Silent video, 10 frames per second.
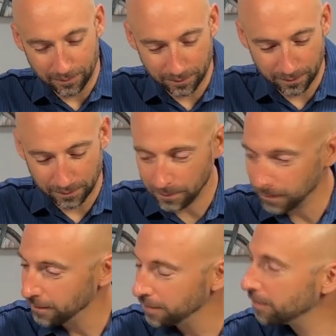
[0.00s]

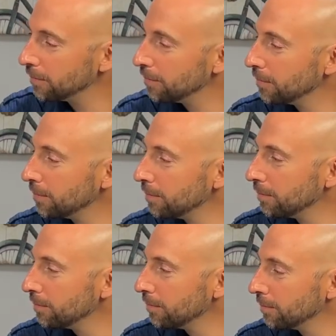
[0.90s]

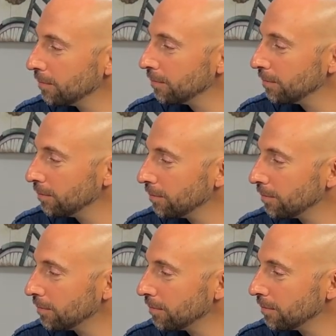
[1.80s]

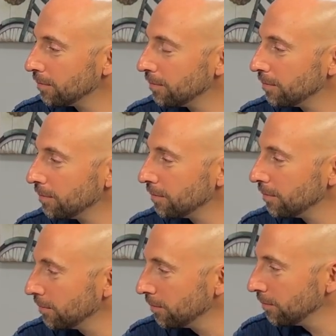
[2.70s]

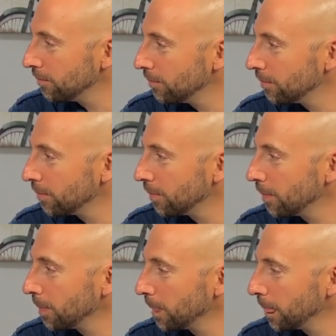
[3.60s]

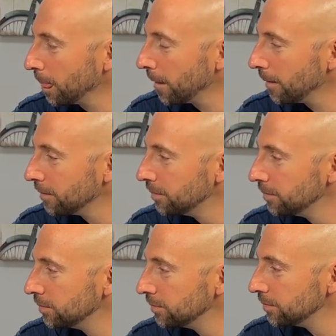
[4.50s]

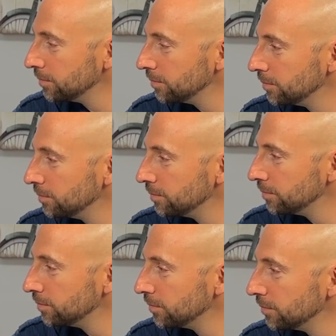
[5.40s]

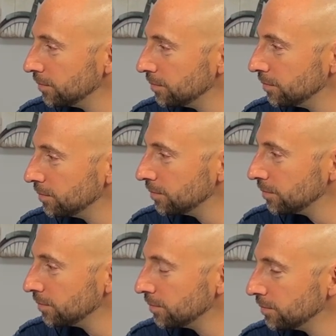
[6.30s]

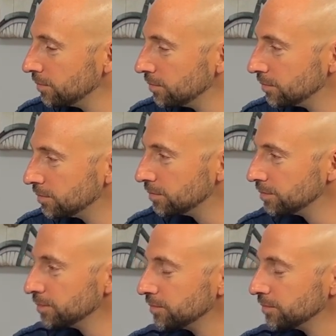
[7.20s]
No words are spoken by the person on screen.